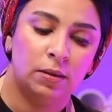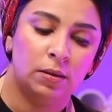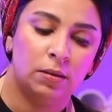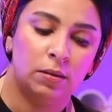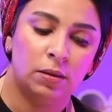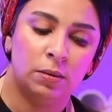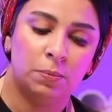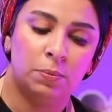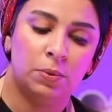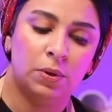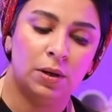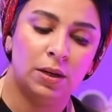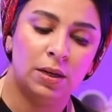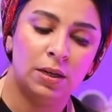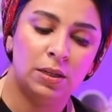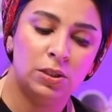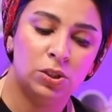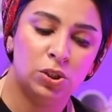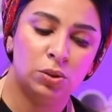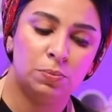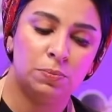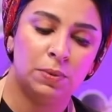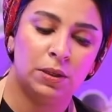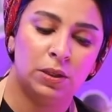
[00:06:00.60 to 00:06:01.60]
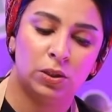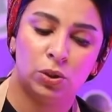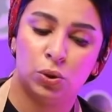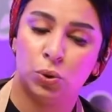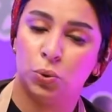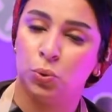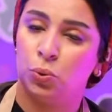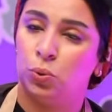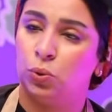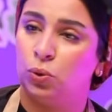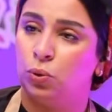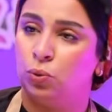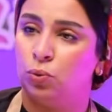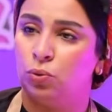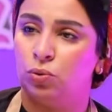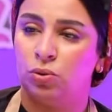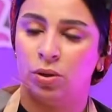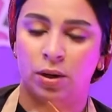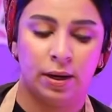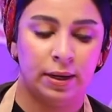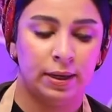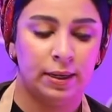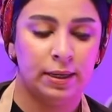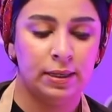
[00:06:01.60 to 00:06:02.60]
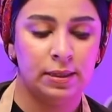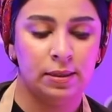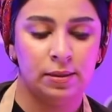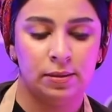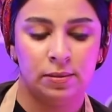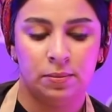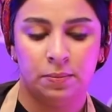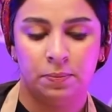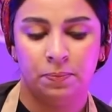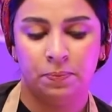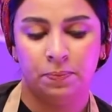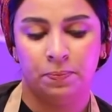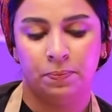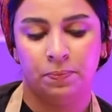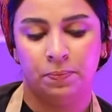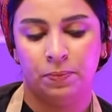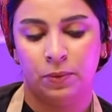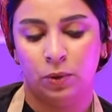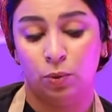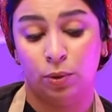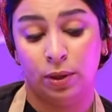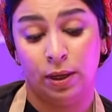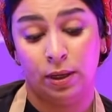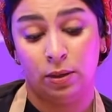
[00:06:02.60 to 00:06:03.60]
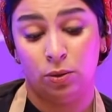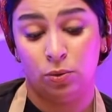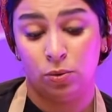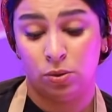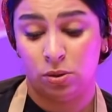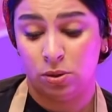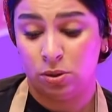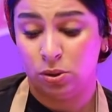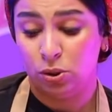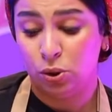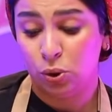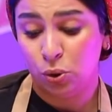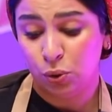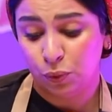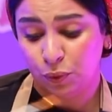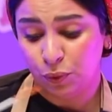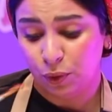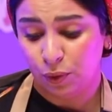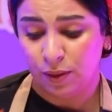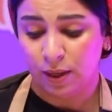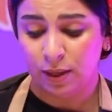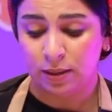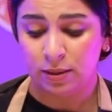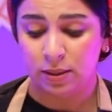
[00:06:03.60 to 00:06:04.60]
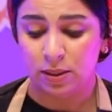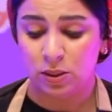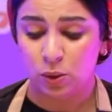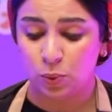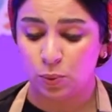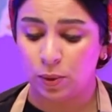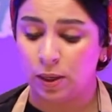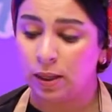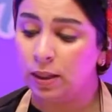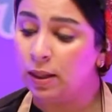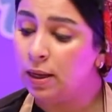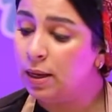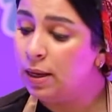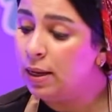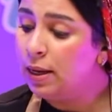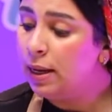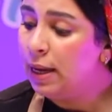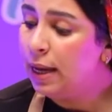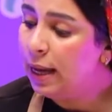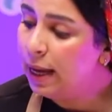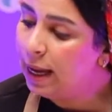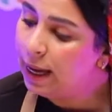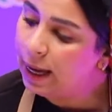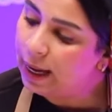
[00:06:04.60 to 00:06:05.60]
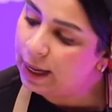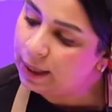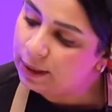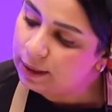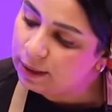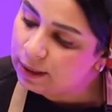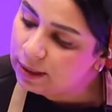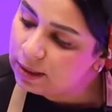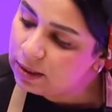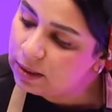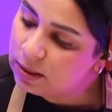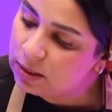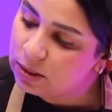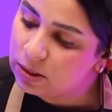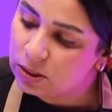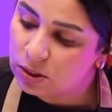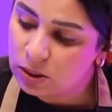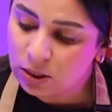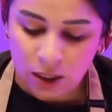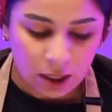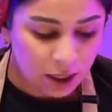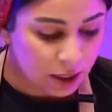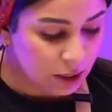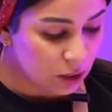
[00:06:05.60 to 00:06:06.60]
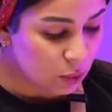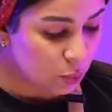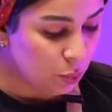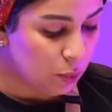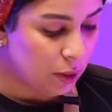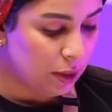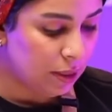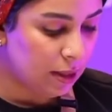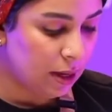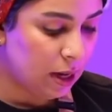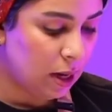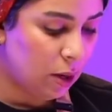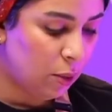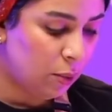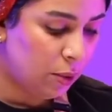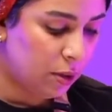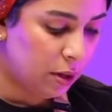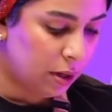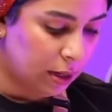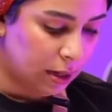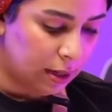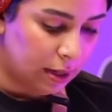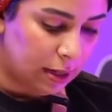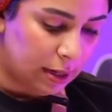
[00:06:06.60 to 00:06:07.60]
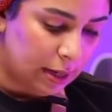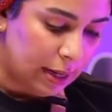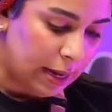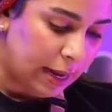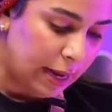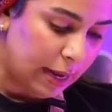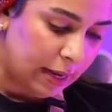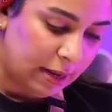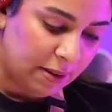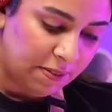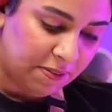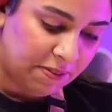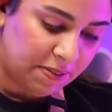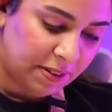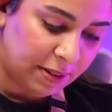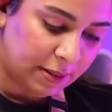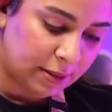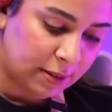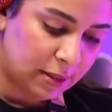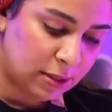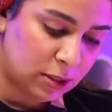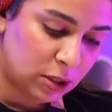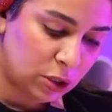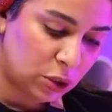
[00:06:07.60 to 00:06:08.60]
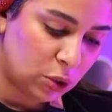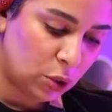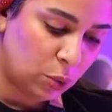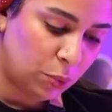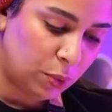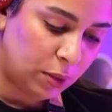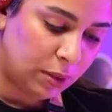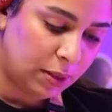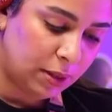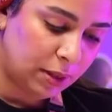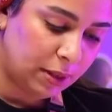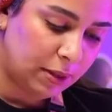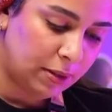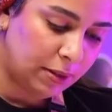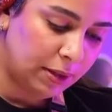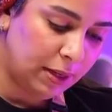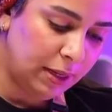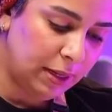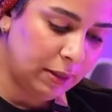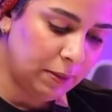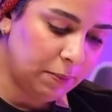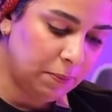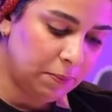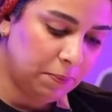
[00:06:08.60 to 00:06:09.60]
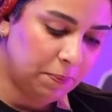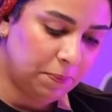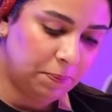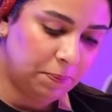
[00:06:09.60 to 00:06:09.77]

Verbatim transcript: The brush, make sure you dry it. You can use tissue for that as well. And let's start with our elephant. Let's go with the green.